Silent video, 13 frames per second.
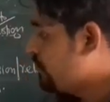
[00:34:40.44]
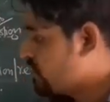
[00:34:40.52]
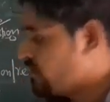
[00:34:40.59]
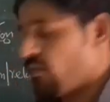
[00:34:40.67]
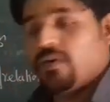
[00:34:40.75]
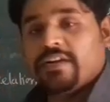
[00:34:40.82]

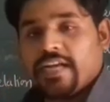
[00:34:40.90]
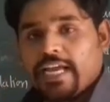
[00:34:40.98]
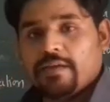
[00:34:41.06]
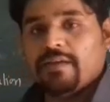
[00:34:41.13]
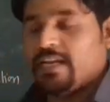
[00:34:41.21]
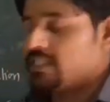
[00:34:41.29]
used for
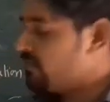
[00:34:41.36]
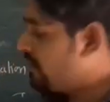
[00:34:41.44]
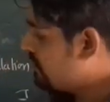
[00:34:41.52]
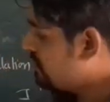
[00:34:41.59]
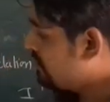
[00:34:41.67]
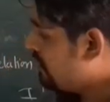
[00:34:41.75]
time as
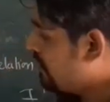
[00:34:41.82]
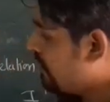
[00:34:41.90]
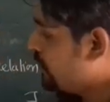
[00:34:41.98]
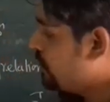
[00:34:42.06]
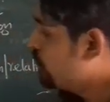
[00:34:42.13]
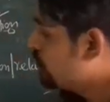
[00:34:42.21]
well as they
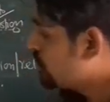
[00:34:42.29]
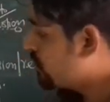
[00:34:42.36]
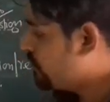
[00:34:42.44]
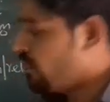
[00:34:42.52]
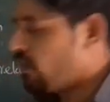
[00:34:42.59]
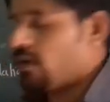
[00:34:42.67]
are
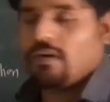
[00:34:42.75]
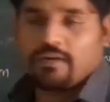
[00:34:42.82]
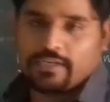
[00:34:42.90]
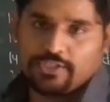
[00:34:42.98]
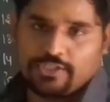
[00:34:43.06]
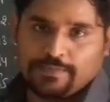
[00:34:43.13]
used for
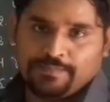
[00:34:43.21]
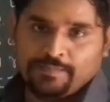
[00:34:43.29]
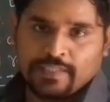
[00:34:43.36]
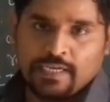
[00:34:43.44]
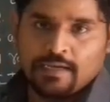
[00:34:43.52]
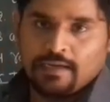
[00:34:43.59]
location,
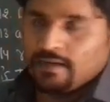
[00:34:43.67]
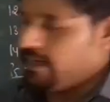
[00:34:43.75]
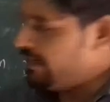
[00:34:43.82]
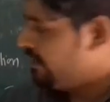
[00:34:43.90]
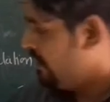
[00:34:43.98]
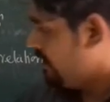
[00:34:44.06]

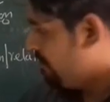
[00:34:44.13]
right?